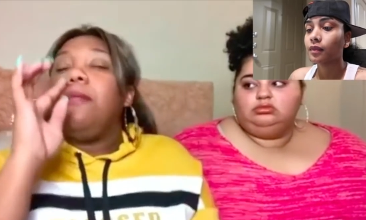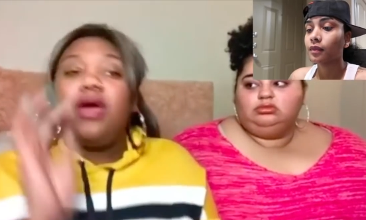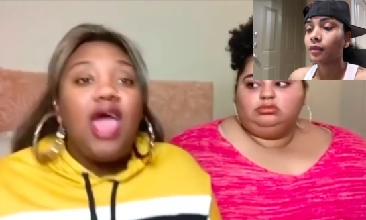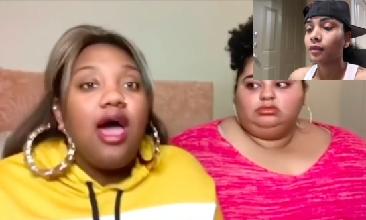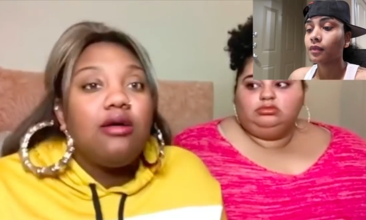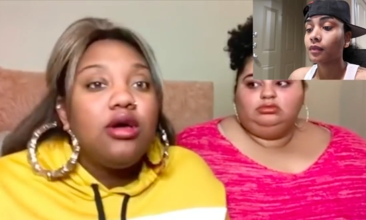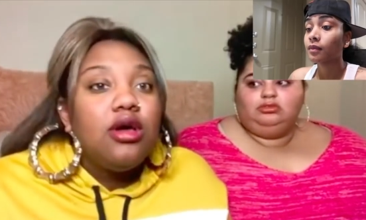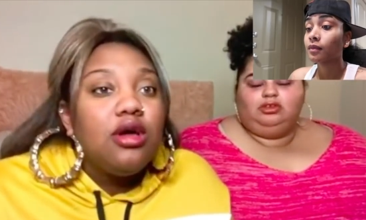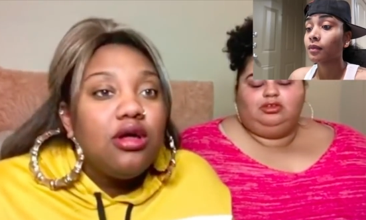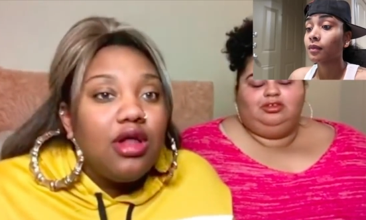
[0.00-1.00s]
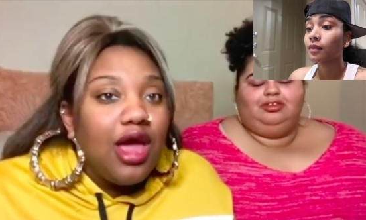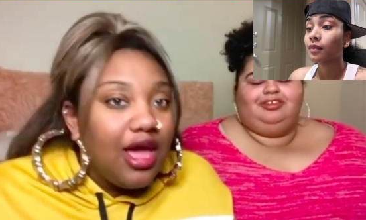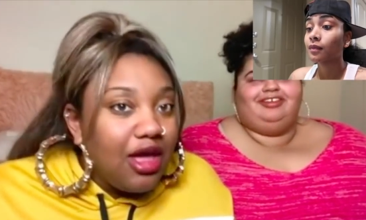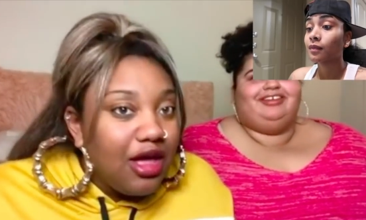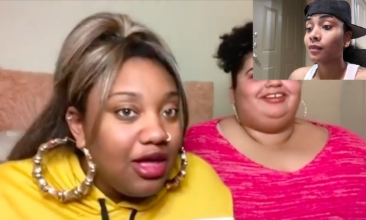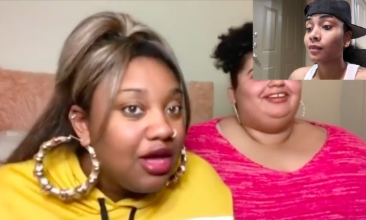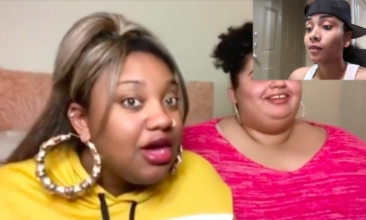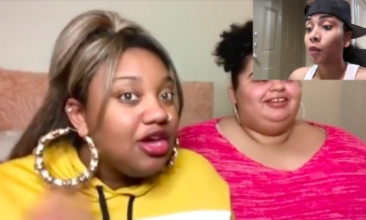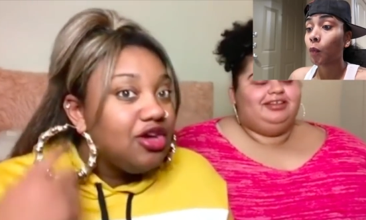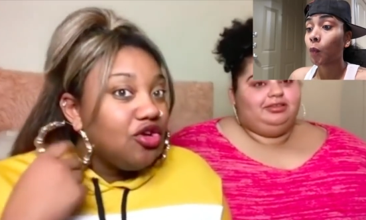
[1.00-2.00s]
Speaker 1: But yeah, like
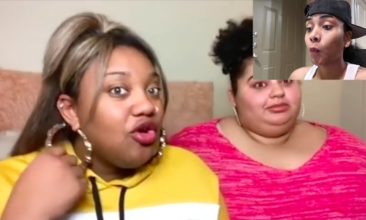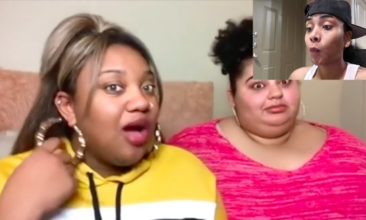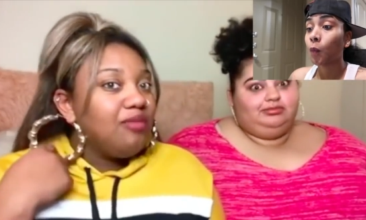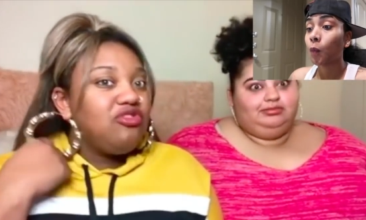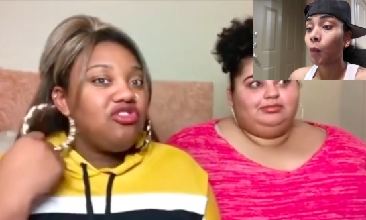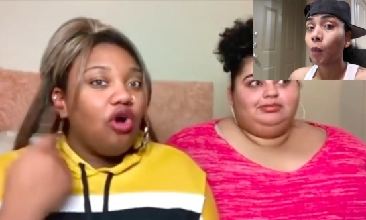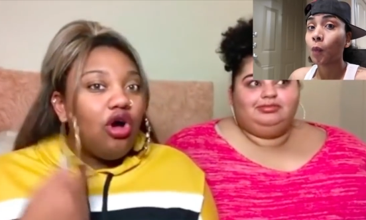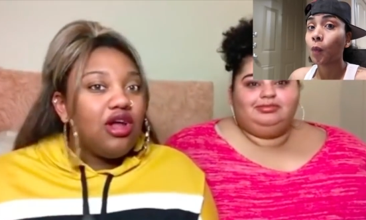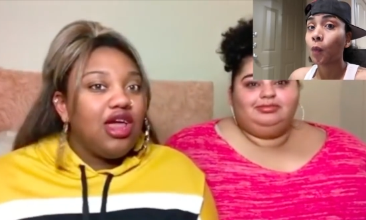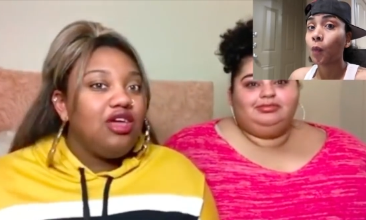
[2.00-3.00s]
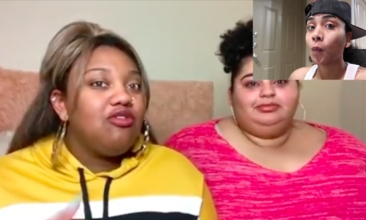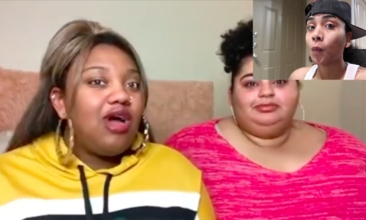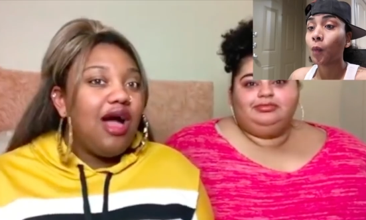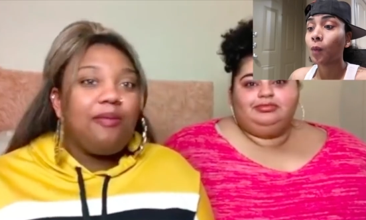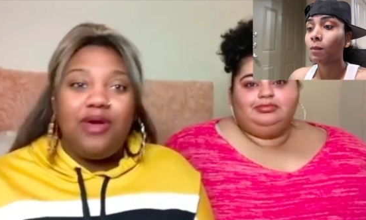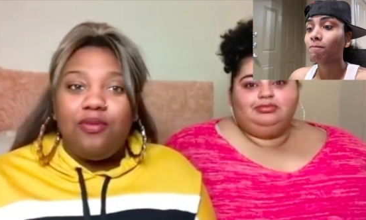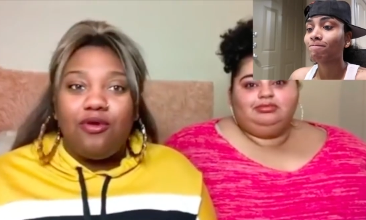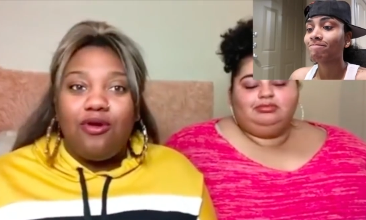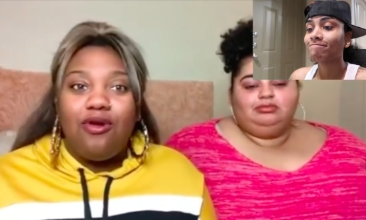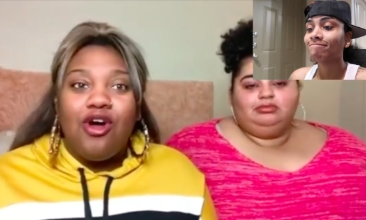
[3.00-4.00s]
you, I'm sure that you got
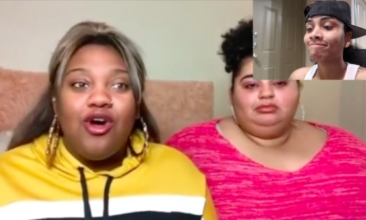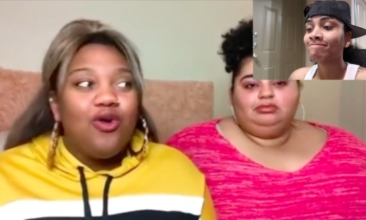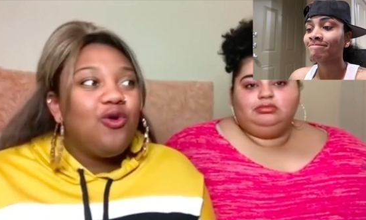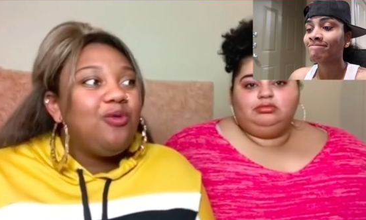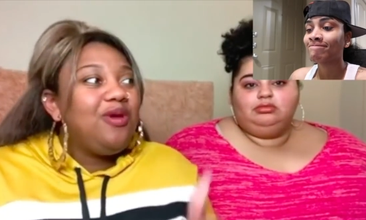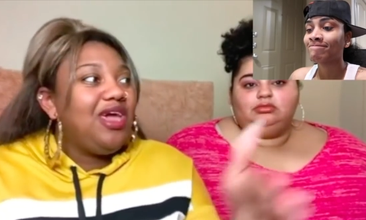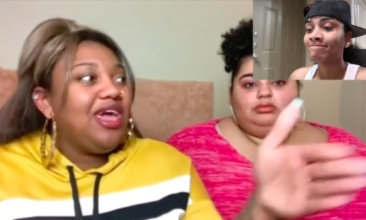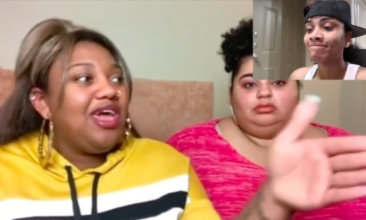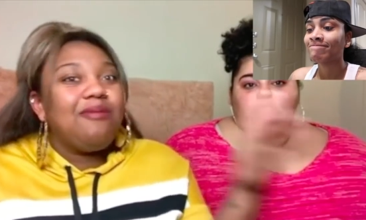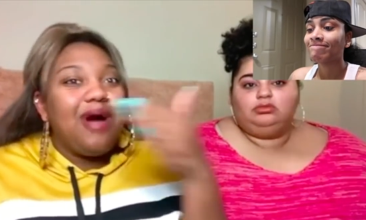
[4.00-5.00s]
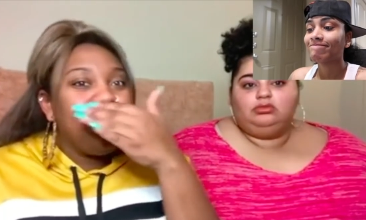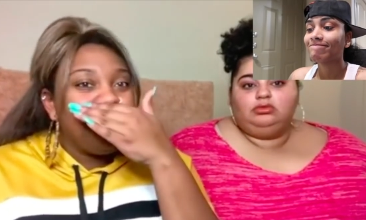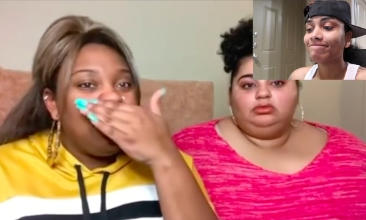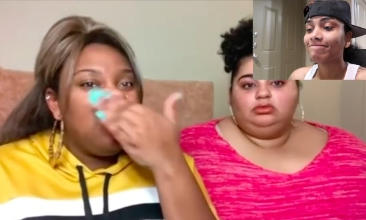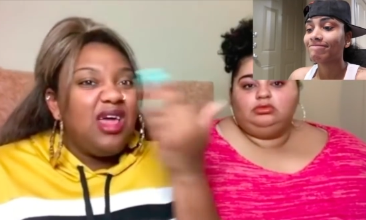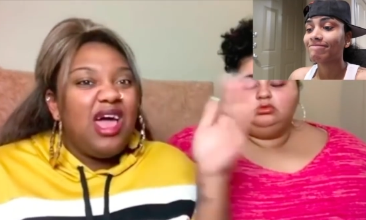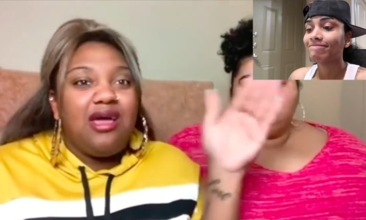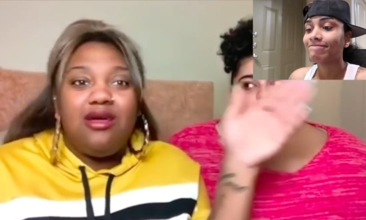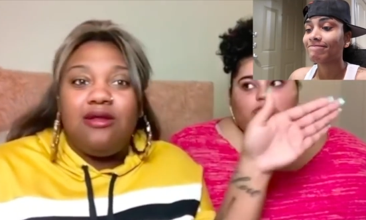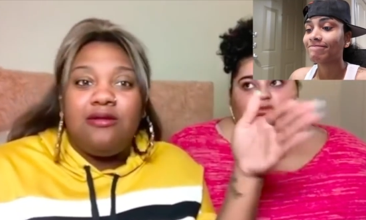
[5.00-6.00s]
people who be inboxing her that
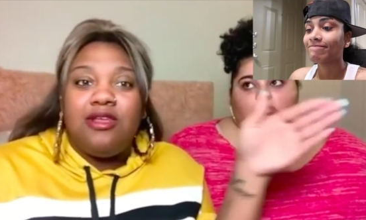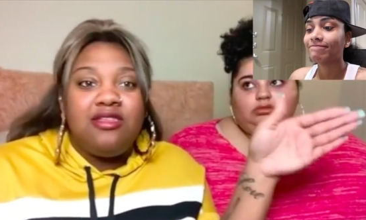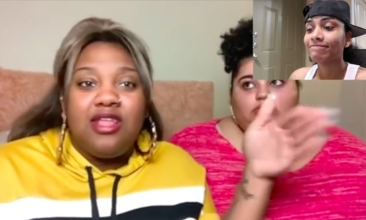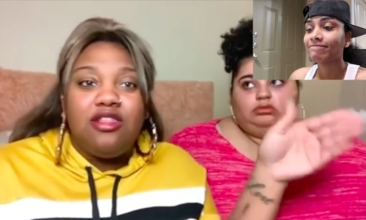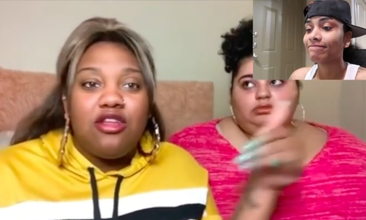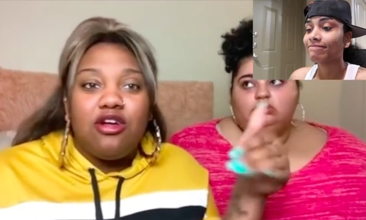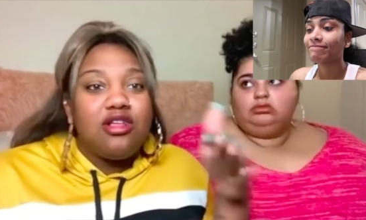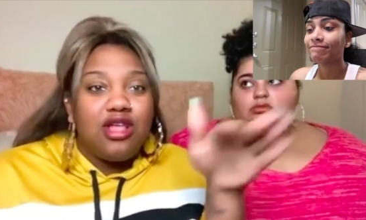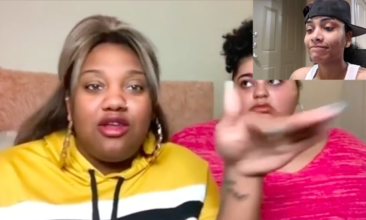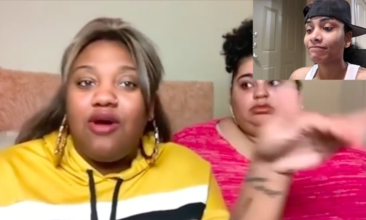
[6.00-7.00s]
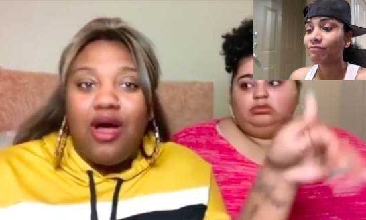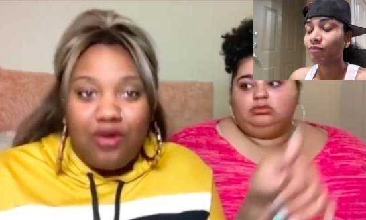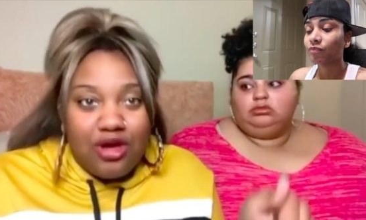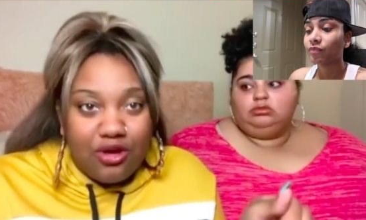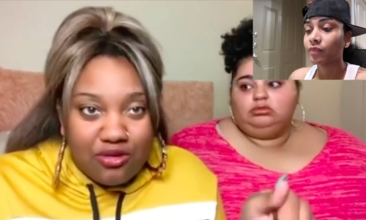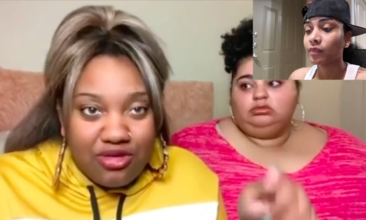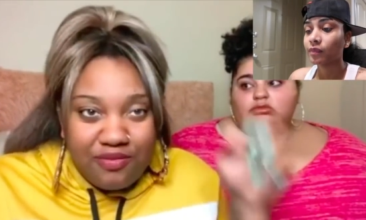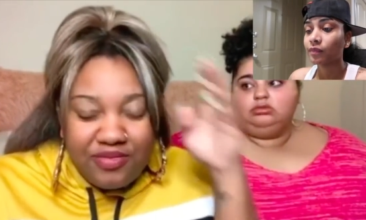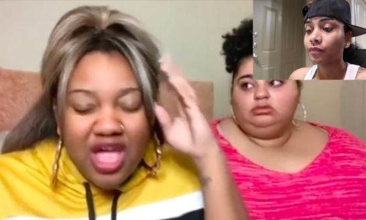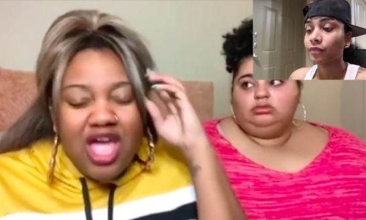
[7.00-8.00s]
and this, that, and third, because I know how it goes.